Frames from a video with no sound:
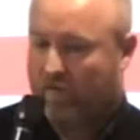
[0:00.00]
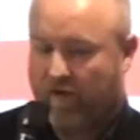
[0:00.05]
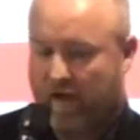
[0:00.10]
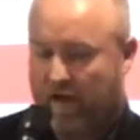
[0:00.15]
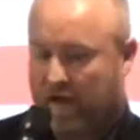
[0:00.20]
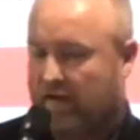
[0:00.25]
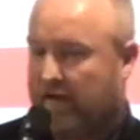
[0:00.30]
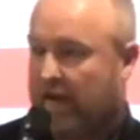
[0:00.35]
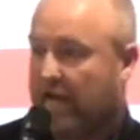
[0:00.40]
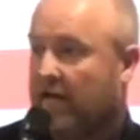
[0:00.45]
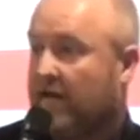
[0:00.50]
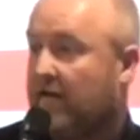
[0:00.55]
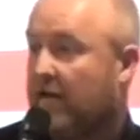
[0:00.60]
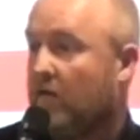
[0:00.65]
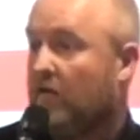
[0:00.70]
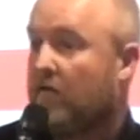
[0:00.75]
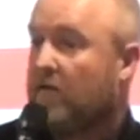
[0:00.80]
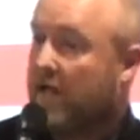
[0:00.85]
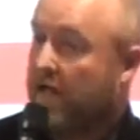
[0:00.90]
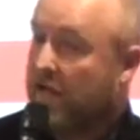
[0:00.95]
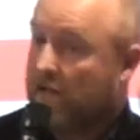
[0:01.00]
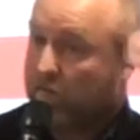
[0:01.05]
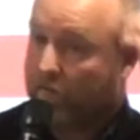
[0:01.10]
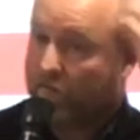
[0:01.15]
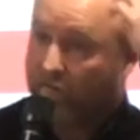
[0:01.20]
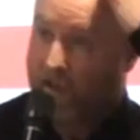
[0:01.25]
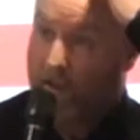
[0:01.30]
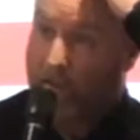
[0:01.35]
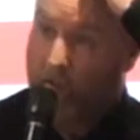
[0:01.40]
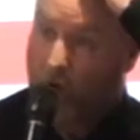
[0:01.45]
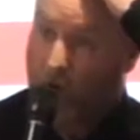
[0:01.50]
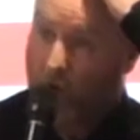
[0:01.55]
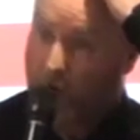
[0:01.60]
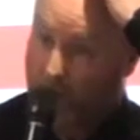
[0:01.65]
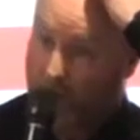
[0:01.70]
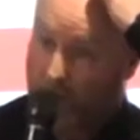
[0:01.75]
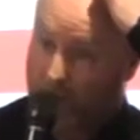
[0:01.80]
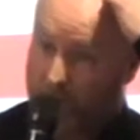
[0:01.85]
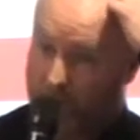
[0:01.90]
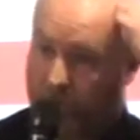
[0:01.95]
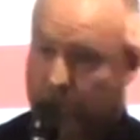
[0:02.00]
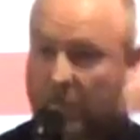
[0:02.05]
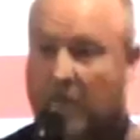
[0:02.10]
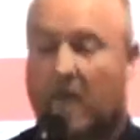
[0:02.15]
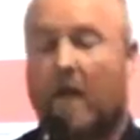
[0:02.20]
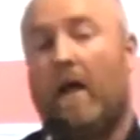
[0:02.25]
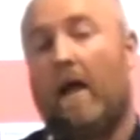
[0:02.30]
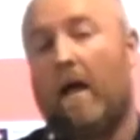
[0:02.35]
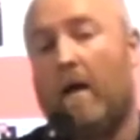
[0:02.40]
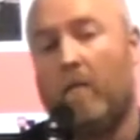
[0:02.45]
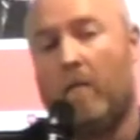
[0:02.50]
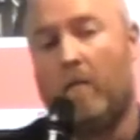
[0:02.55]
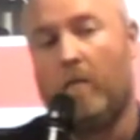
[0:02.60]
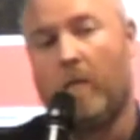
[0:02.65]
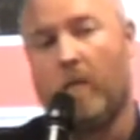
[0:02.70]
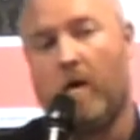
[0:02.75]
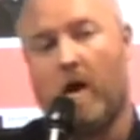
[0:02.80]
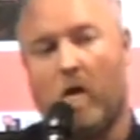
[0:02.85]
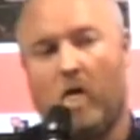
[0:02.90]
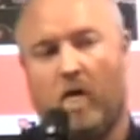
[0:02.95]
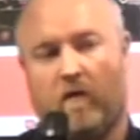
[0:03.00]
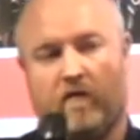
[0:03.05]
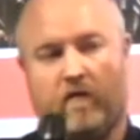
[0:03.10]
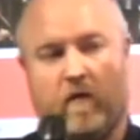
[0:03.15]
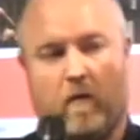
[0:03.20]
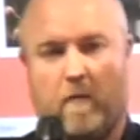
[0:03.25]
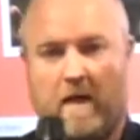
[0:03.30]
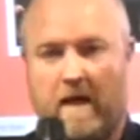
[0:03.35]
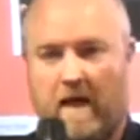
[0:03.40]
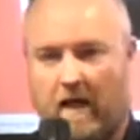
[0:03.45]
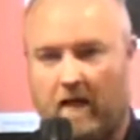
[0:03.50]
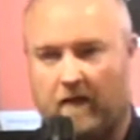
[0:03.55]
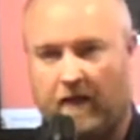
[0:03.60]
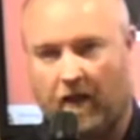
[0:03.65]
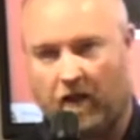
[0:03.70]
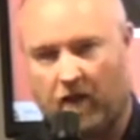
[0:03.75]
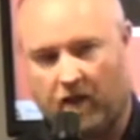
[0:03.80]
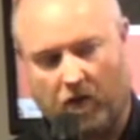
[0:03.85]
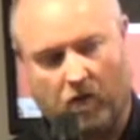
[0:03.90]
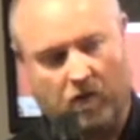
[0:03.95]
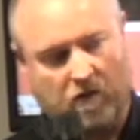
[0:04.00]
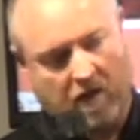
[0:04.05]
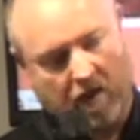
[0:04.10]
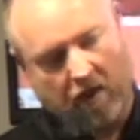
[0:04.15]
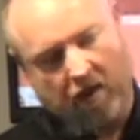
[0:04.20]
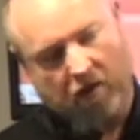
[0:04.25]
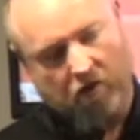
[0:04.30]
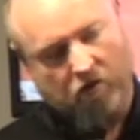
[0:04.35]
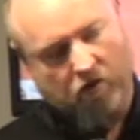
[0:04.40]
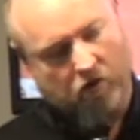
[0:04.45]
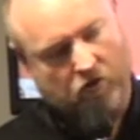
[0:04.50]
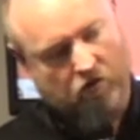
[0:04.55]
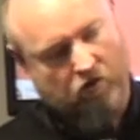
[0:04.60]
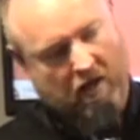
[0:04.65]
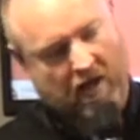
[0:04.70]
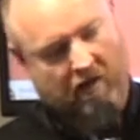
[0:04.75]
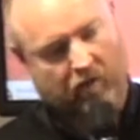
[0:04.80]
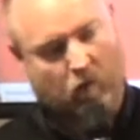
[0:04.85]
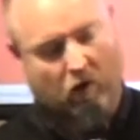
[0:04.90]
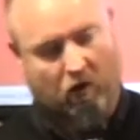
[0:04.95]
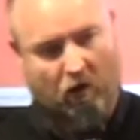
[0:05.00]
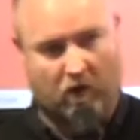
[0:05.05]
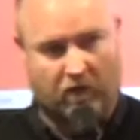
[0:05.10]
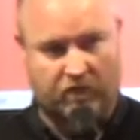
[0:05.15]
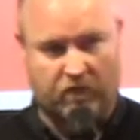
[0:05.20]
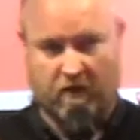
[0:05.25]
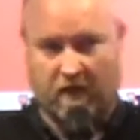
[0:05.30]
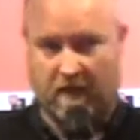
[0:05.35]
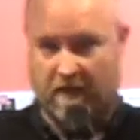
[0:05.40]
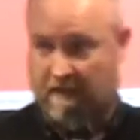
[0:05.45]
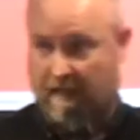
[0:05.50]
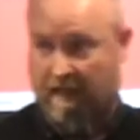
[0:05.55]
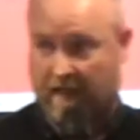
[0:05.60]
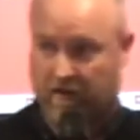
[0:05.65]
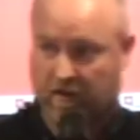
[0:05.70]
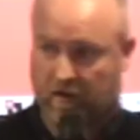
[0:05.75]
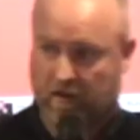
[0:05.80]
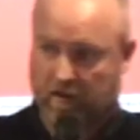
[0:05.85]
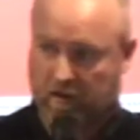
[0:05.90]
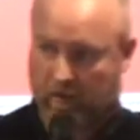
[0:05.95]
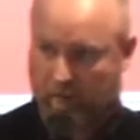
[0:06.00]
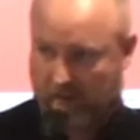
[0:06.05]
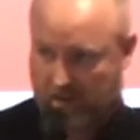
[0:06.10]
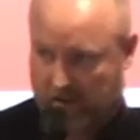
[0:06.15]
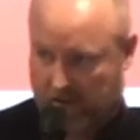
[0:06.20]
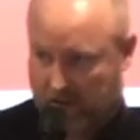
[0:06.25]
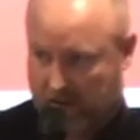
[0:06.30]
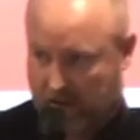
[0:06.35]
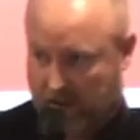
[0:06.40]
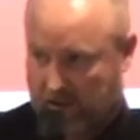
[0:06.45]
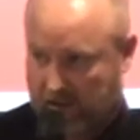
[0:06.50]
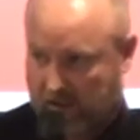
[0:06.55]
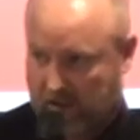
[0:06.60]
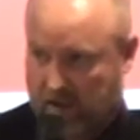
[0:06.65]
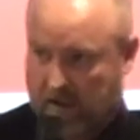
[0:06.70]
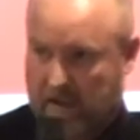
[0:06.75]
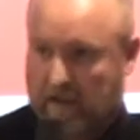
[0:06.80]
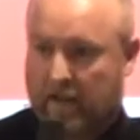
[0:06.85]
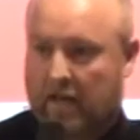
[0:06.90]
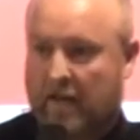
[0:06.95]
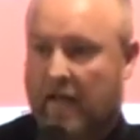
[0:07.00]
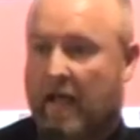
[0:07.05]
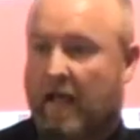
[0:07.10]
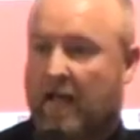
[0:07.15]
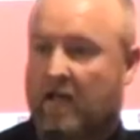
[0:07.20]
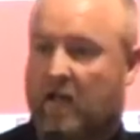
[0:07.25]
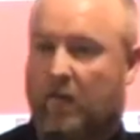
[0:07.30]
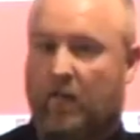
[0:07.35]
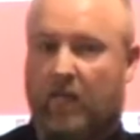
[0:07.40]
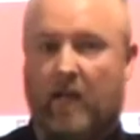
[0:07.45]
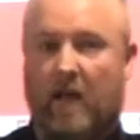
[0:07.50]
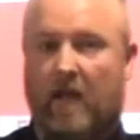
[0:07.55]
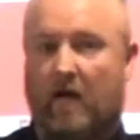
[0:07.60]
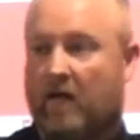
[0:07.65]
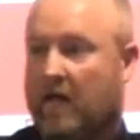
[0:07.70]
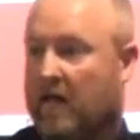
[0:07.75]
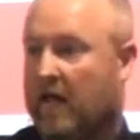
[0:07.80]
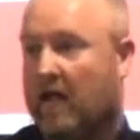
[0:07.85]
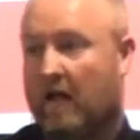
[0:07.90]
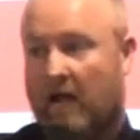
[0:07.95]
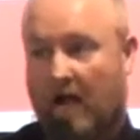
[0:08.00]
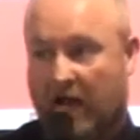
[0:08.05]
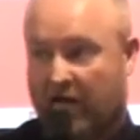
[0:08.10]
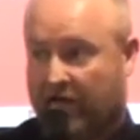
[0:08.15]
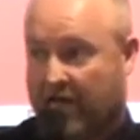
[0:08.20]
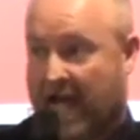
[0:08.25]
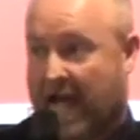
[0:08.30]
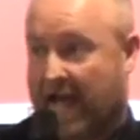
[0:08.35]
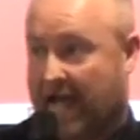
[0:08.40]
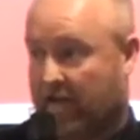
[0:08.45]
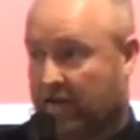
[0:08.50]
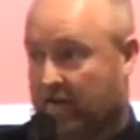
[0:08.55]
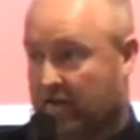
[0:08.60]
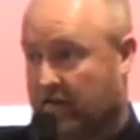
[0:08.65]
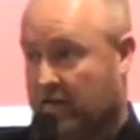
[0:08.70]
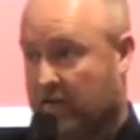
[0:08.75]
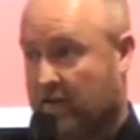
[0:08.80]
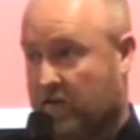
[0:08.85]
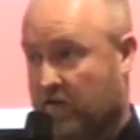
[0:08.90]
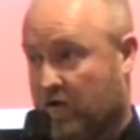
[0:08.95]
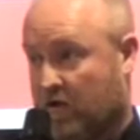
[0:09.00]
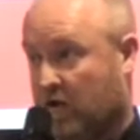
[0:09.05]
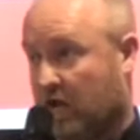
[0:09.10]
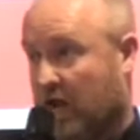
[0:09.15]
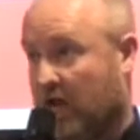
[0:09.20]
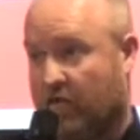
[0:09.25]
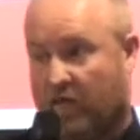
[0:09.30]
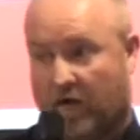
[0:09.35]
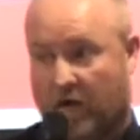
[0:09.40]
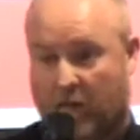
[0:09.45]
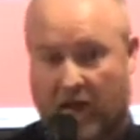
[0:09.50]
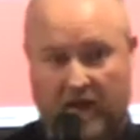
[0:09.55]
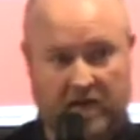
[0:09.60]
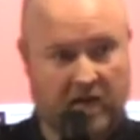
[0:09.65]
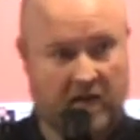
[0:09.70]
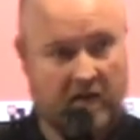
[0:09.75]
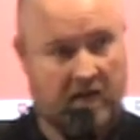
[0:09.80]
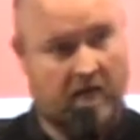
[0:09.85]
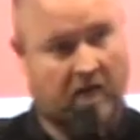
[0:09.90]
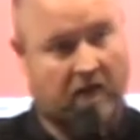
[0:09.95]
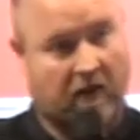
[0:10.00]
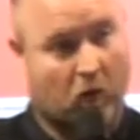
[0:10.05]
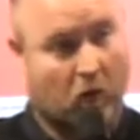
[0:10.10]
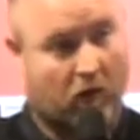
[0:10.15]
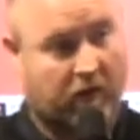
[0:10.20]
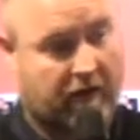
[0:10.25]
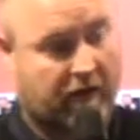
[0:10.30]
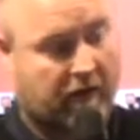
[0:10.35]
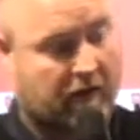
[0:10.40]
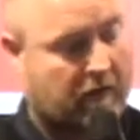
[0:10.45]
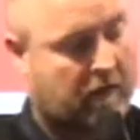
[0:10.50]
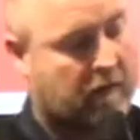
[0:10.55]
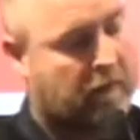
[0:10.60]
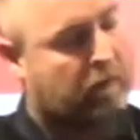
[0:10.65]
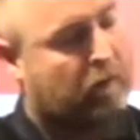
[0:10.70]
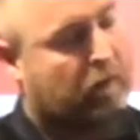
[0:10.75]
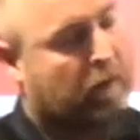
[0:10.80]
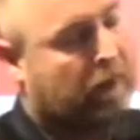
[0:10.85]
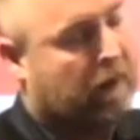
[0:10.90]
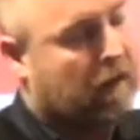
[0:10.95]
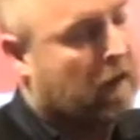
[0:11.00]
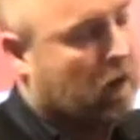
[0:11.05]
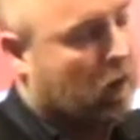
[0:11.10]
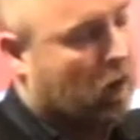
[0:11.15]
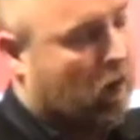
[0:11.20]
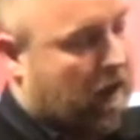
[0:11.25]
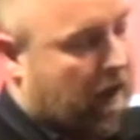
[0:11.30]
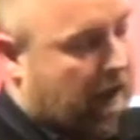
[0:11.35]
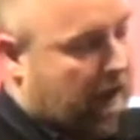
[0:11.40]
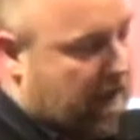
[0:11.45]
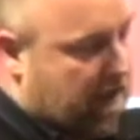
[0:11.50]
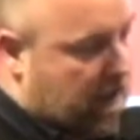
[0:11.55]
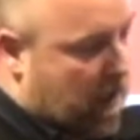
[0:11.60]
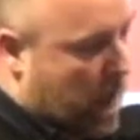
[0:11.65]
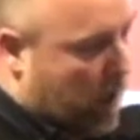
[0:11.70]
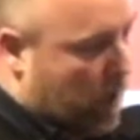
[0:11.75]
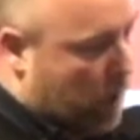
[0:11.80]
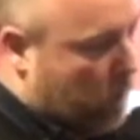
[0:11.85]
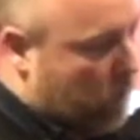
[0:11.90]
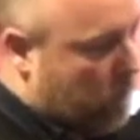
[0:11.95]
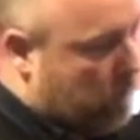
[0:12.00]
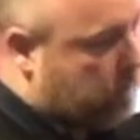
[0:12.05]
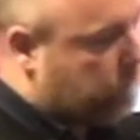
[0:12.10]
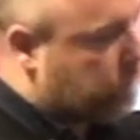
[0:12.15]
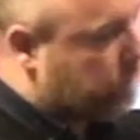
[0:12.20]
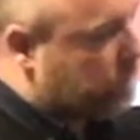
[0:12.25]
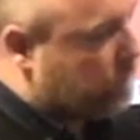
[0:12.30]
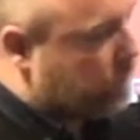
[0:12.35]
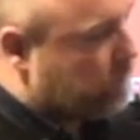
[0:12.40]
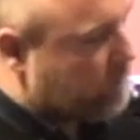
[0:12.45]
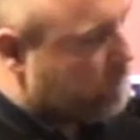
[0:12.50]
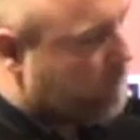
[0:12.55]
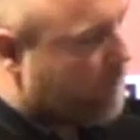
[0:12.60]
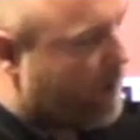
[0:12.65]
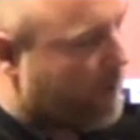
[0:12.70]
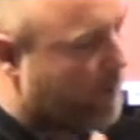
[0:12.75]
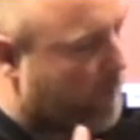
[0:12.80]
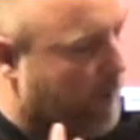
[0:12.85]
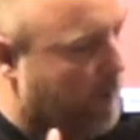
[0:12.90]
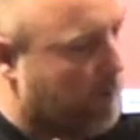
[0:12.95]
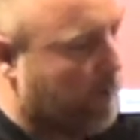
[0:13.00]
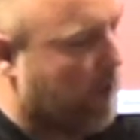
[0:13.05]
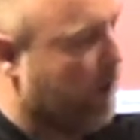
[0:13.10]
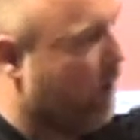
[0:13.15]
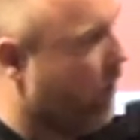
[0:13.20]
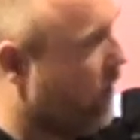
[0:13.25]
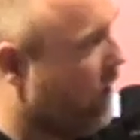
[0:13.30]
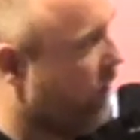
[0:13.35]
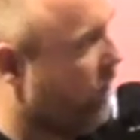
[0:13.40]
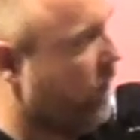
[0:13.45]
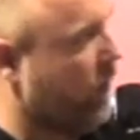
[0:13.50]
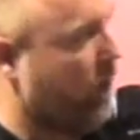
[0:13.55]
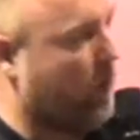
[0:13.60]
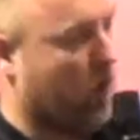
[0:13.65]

daily deal sites were very popular. Um, however, for me, daily deal sites just drive one-off transactions to businesses, and it's up there kind of left hanging. It's just left for the business to deal with it. Whereas now, people are looking for